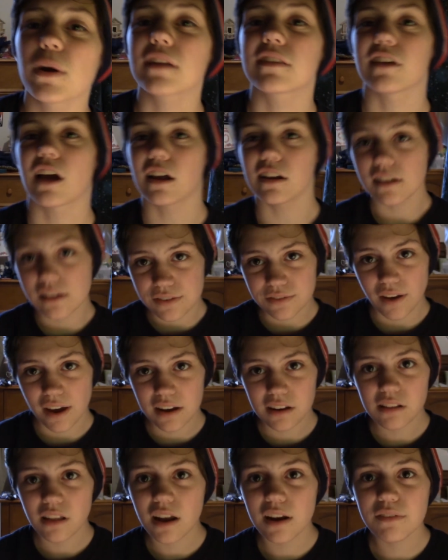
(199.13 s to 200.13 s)
done, just find
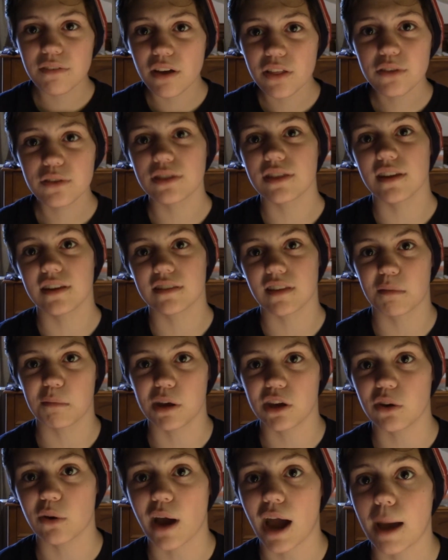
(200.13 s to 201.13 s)
a lot of other things that
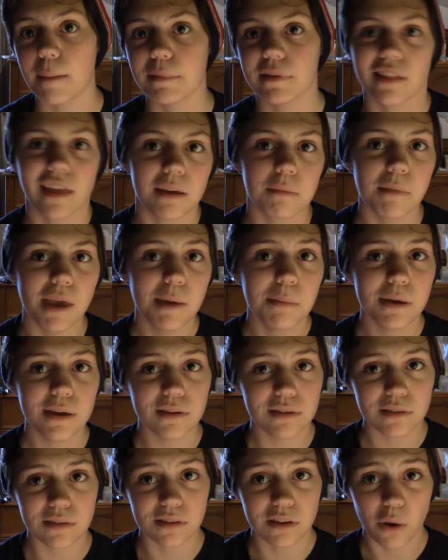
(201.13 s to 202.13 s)
make you happy, like maybe
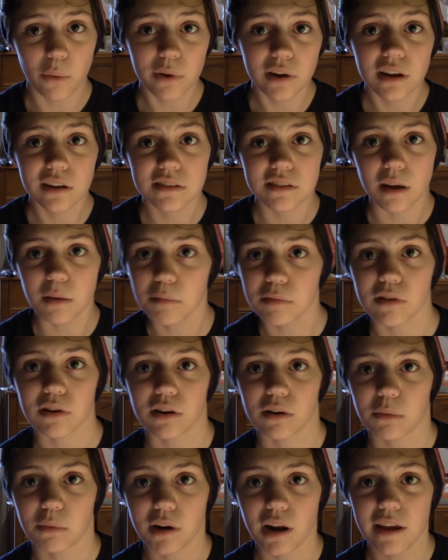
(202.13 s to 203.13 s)
going on
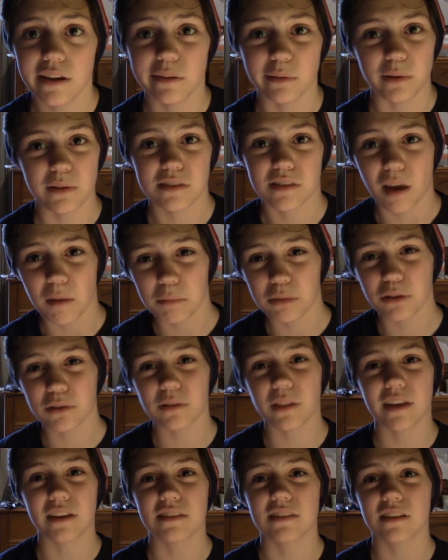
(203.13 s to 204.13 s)
Tumblr. When I joined Tumblr
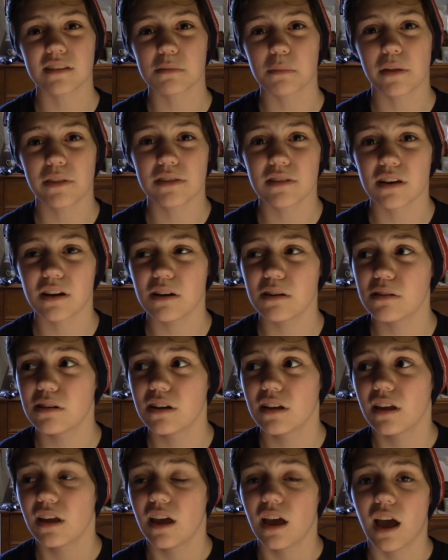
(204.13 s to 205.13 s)
like 6 months ago,
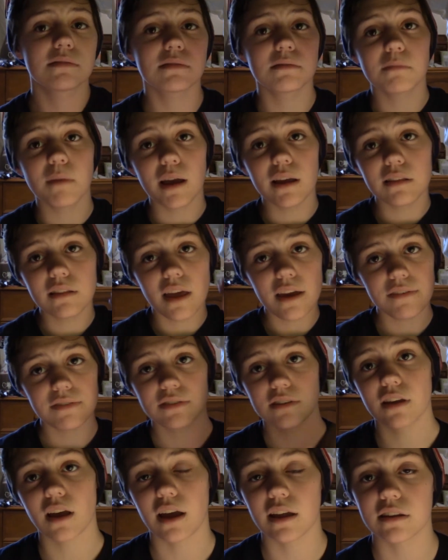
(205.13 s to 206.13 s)
my life's
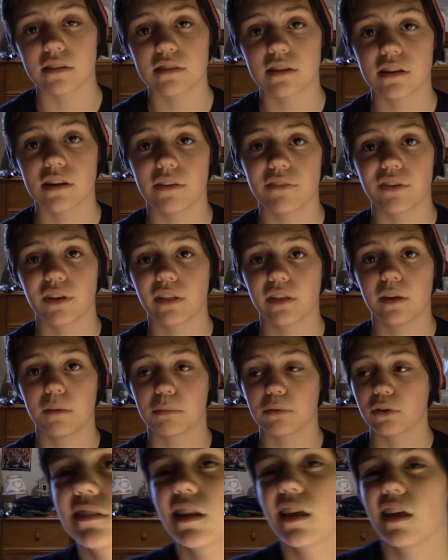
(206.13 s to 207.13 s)
got significantly
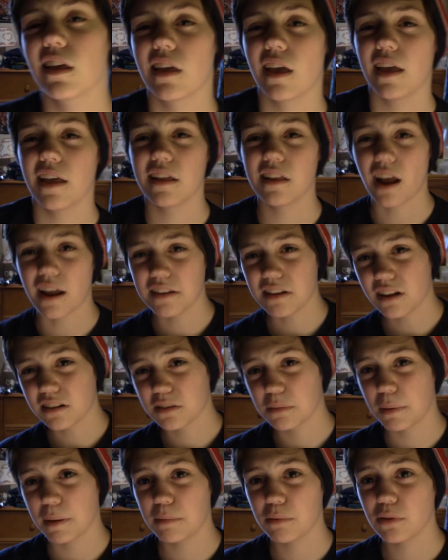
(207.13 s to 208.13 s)
improved, and I talk
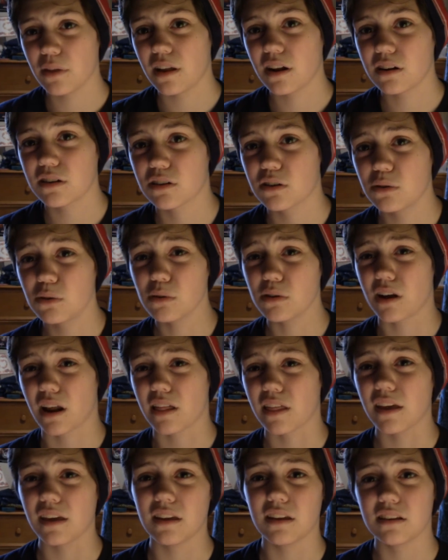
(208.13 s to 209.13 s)
to people that are cool and I
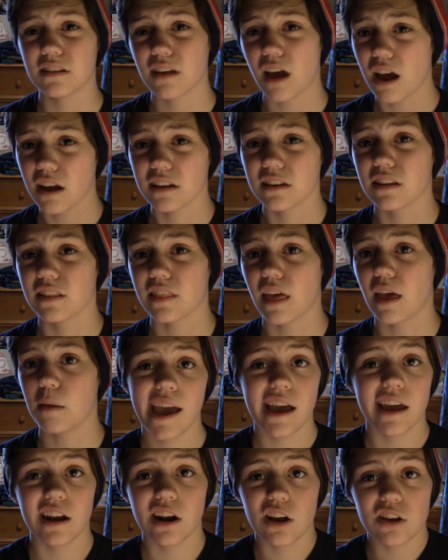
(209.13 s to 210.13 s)
like talking to them.
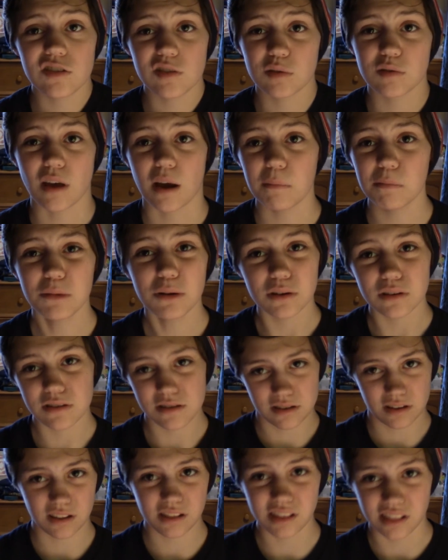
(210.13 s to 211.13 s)
And also Tumblr, it's
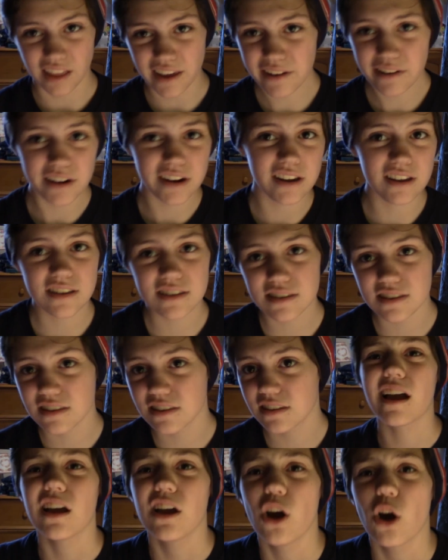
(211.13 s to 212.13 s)
hilarious.
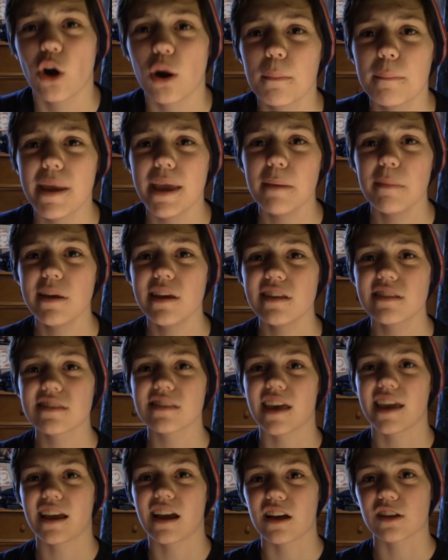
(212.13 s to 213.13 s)
Or maybe it's
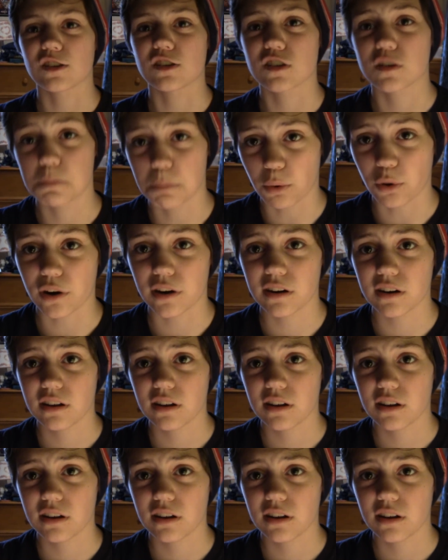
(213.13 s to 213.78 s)
like a sport.